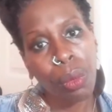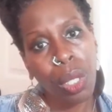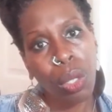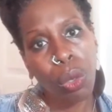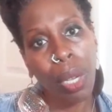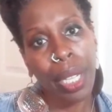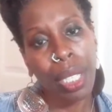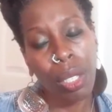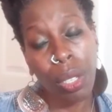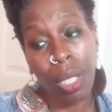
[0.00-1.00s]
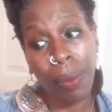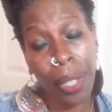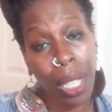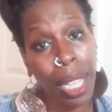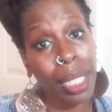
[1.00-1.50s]
who are in the nursing
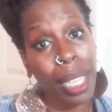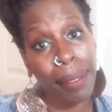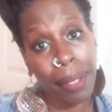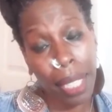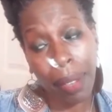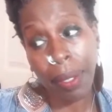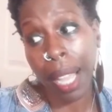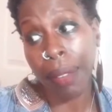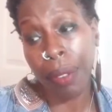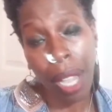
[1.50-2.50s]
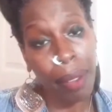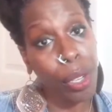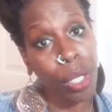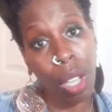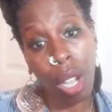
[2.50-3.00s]
field, and I've
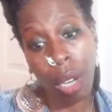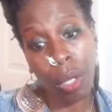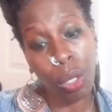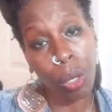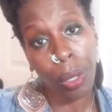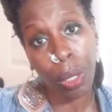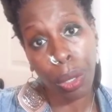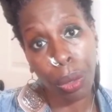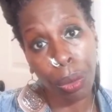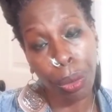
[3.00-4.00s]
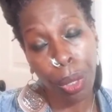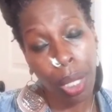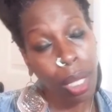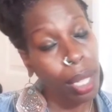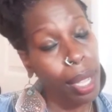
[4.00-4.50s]
heard the horror stories too.
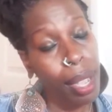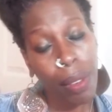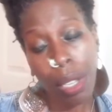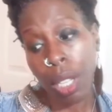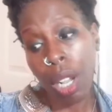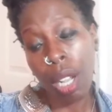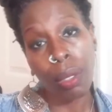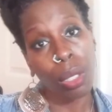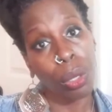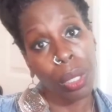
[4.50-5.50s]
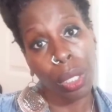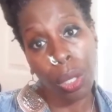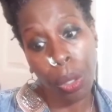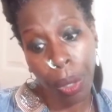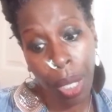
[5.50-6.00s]
I've heard the horror stories
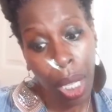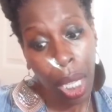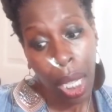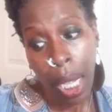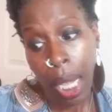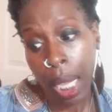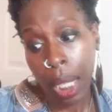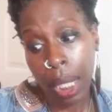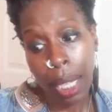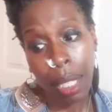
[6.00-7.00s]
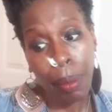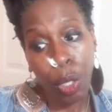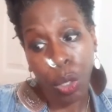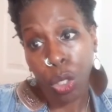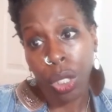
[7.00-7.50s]
too. And a lot of them,
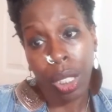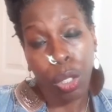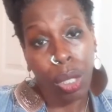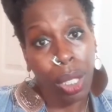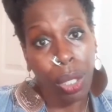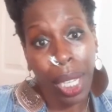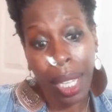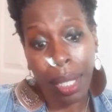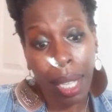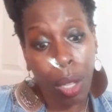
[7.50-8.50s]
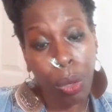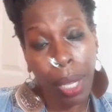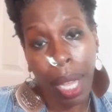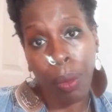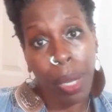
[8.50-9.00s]
you can't tell who
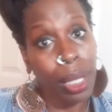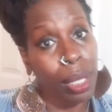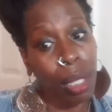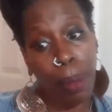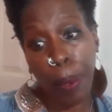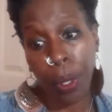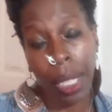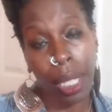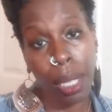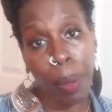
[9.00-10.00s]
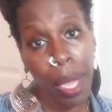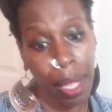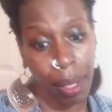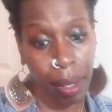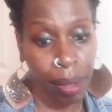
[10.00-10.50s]
got what until they pull down their
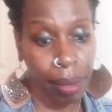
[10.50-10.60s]
pants.